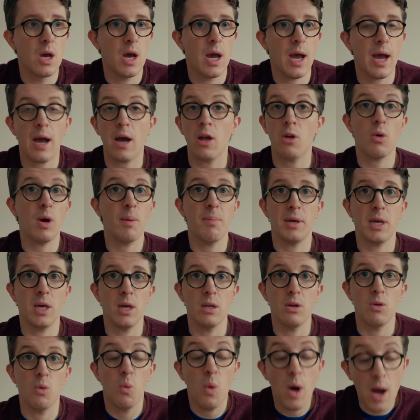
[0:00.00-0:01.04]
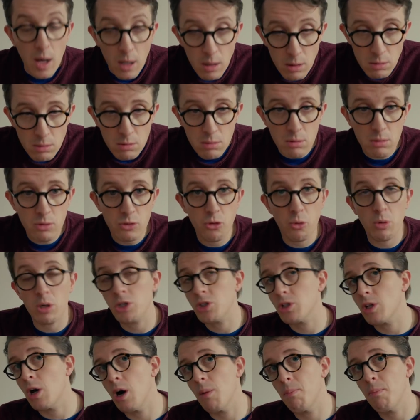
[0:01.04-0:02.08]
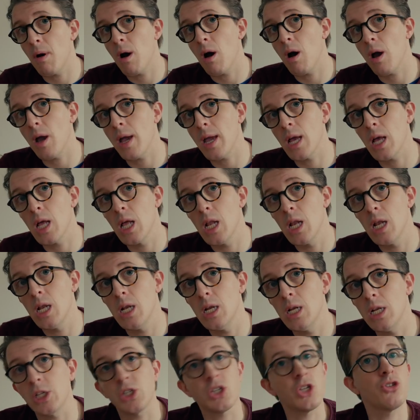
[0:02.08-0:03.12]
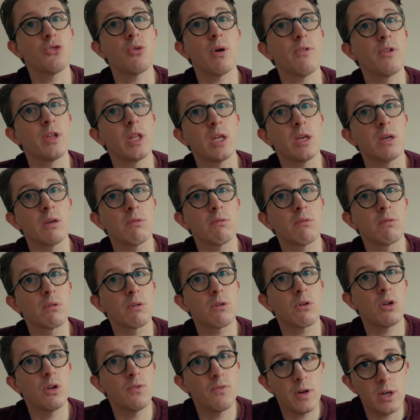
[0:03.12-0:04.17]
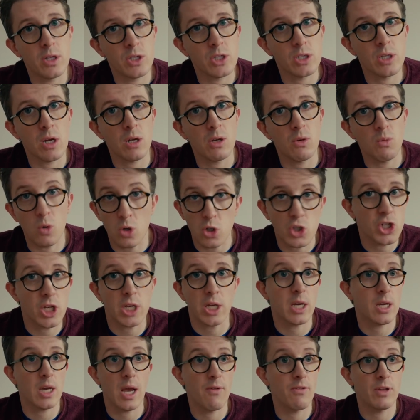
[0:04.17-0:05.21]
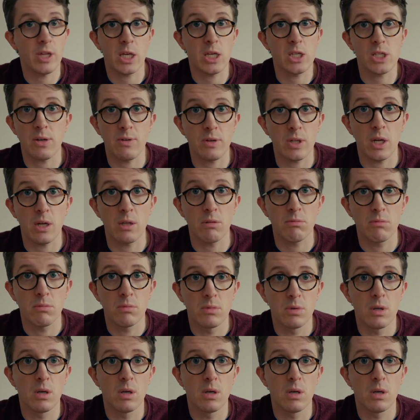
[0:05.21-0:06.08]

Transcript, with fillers: How do I begin? Well, do I start by listening to everything Colin Firth's done, watching everything he's ever done?